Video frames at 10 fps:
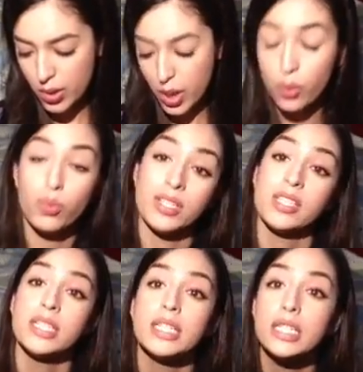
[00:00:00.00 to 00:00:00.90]
Oh,
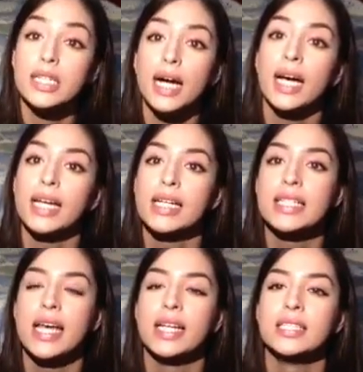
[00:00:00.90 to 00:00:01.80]
once a year I
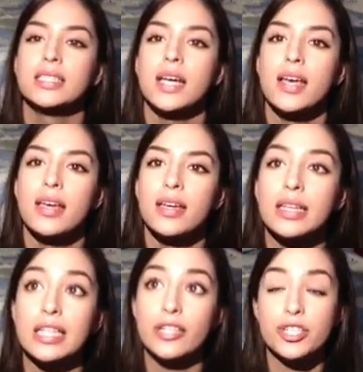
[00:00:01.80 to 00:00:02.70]
attend a
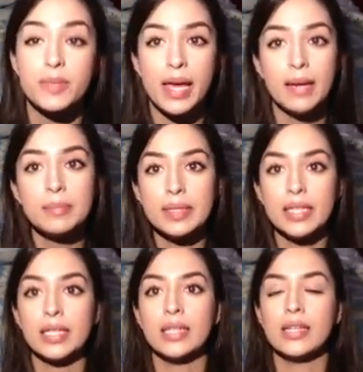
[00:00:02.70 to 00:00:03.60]
leadership camp
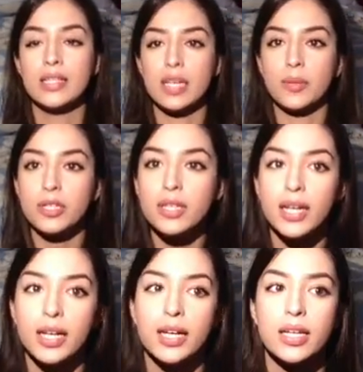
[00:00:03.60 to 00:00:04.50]
in the summer,
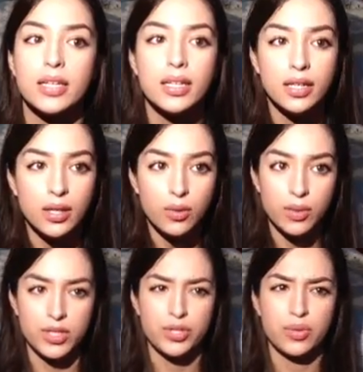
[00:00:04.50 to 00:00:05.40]
and I
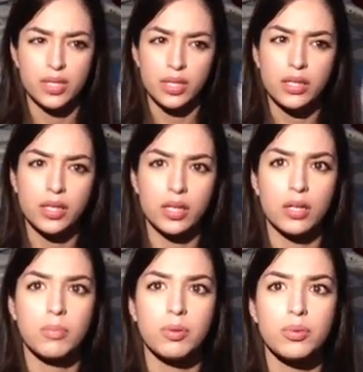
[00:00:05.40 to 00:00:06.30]
went to it I think a
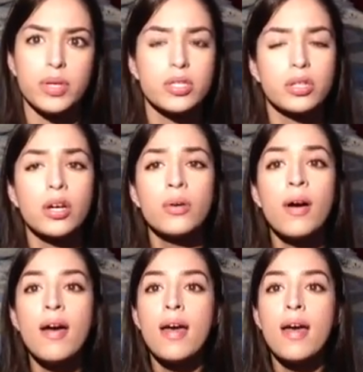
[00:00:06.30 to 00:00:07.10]
couple weeks ago,